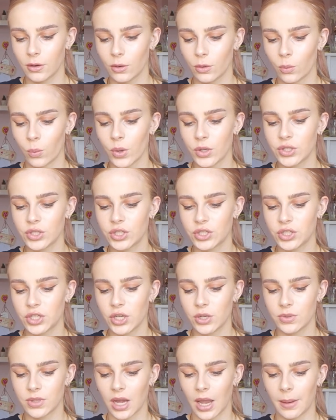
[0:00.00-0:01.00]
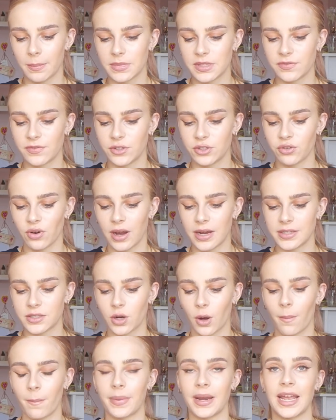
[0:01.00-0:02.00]
1 to 2 times for dry to
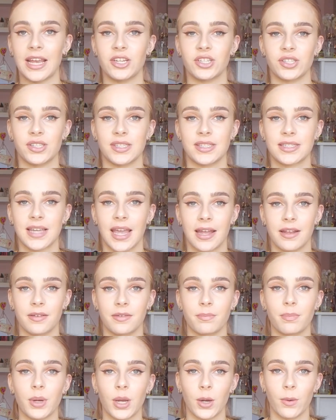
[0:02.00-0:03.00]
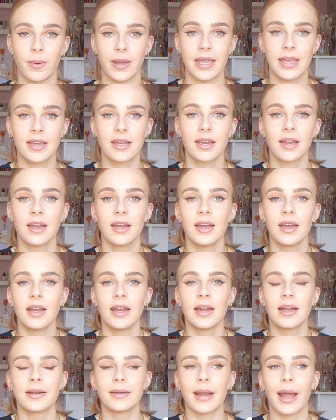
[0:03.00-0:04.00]
combination skin per week.
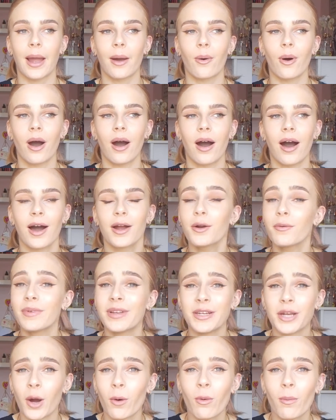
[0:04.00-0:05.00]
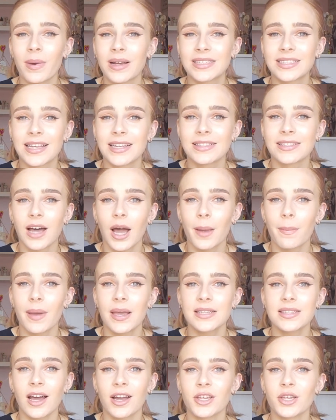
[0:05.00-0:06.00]
Now, I don't really know what my skin type
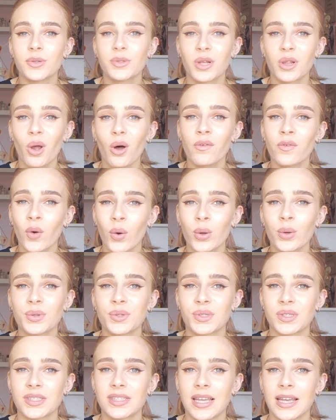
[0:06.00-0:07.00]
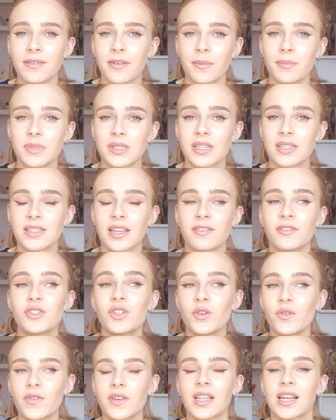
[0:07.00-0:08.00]
is. I use a lot of oils and serums because I
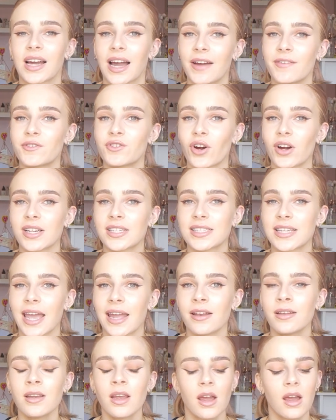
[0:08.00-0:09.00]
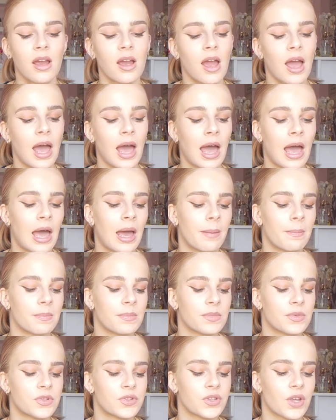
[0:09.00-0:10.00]
do feel like I have dry skin.
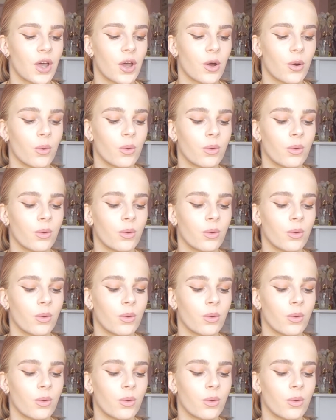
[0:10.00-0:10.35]
So